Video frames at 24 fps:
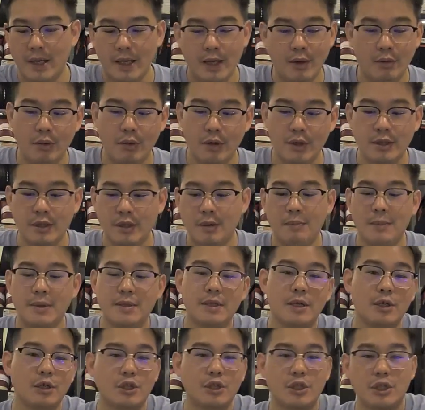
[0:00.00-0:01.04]
It wasn't the
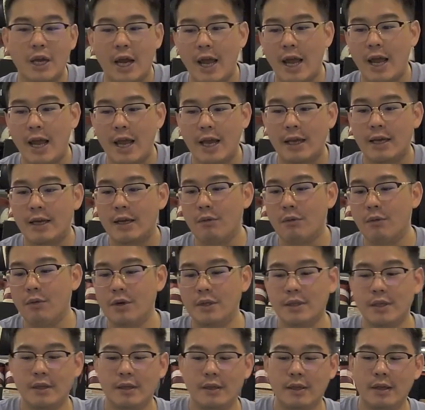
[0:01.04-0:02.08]
missing shank, it
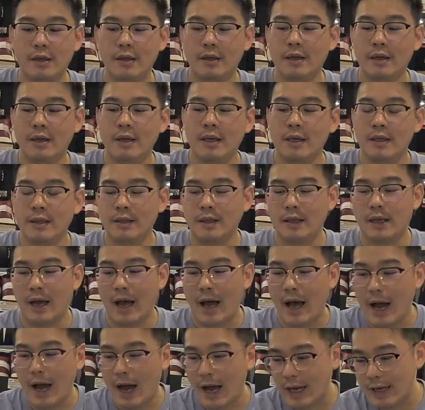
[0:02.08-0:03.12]
wasn't the
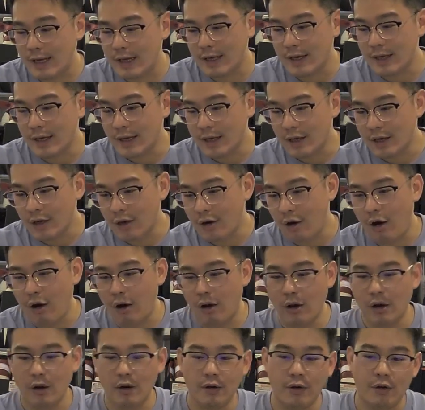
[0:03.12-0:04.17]
high
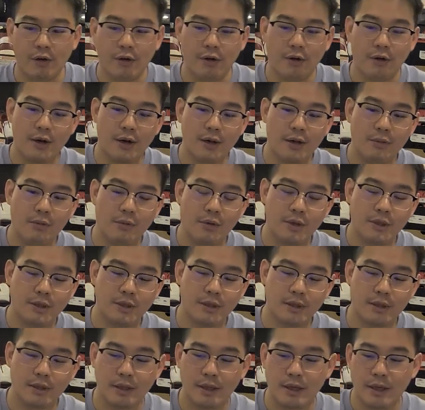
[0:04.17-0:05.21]
collar, it
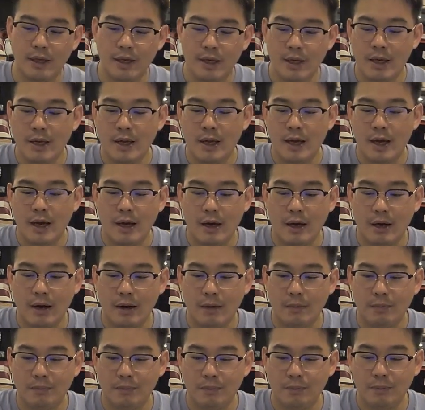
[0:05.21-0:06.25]
wasn't the
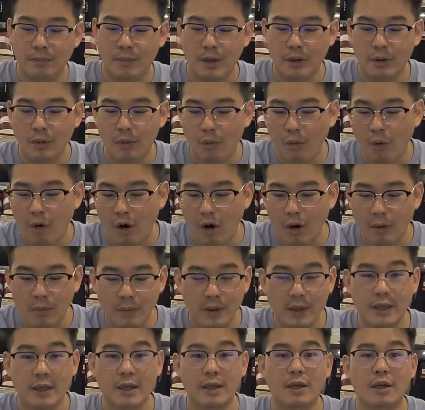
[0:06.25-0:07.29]
little
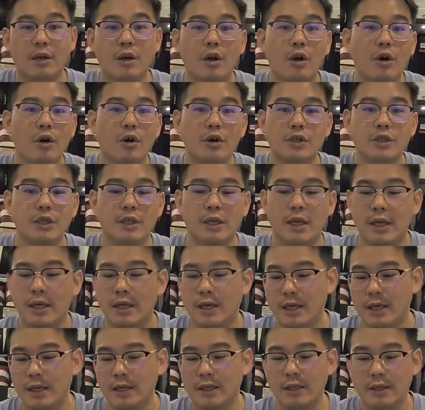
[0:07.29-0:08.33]
wobbly cushioning
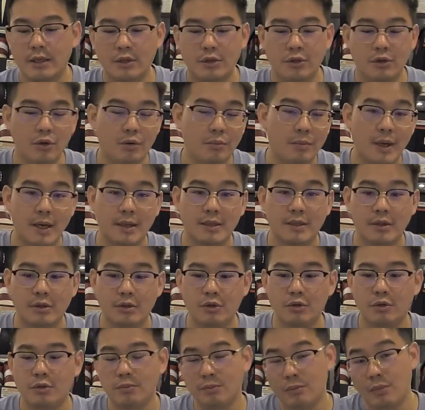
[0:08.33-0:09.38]
in the Zoom X and
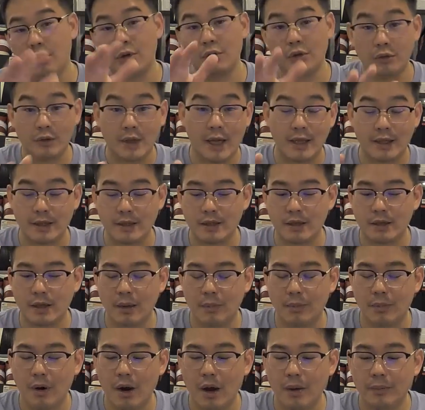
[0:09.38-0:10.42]
Zoom, although that's a
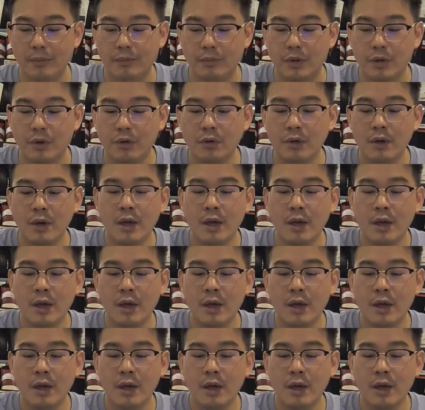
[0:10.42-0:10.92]
problem too.